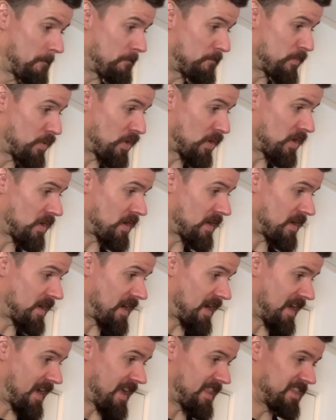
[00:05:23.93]
but
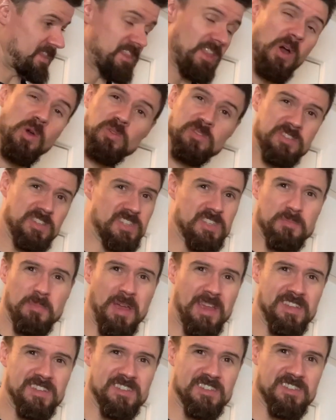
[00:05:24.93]
loads of
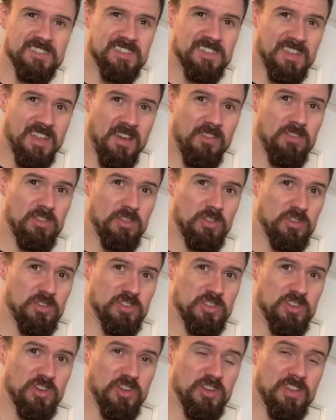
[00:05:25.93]
spacers never looks
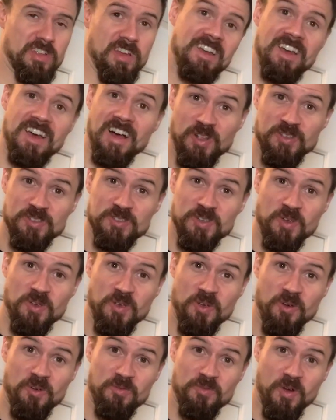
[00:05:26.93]
good. I'll show
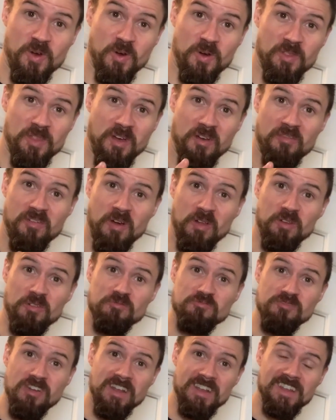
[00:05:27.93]
you a photo that I found on
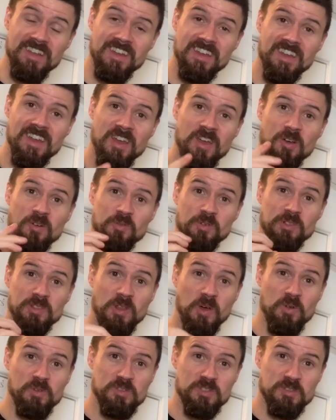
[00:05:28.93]
Reddit with
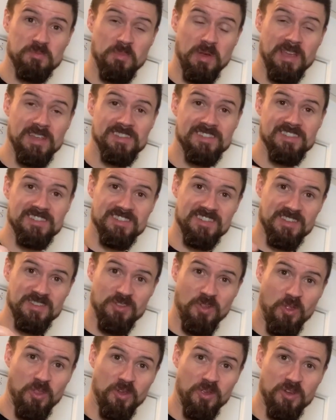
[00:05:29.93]
loads of spacers and
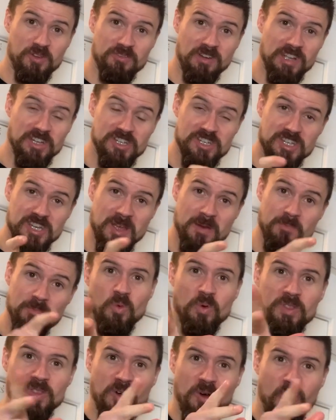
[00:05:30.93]
not the correct shim,
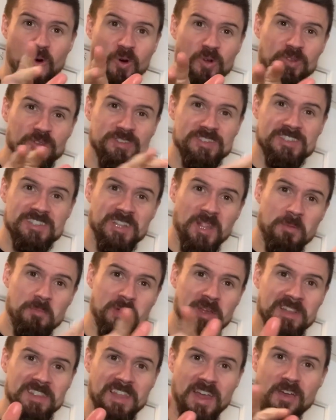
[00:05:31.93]
with it all
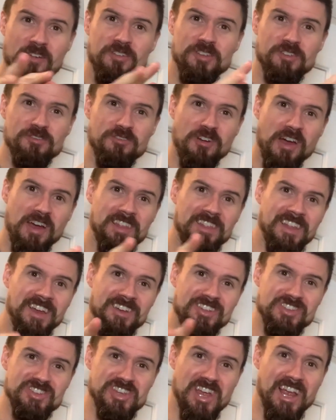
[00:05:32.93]
slipping left to right
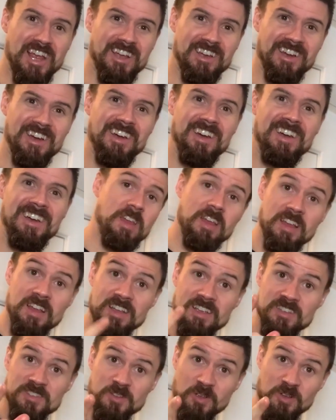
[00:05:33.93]
like Jenga.
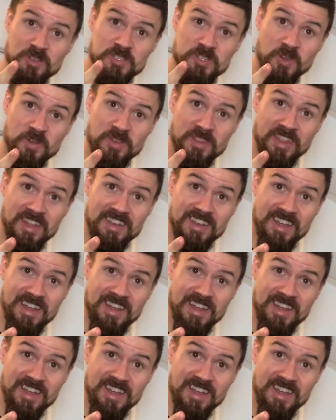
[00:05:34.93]
So I'll show you that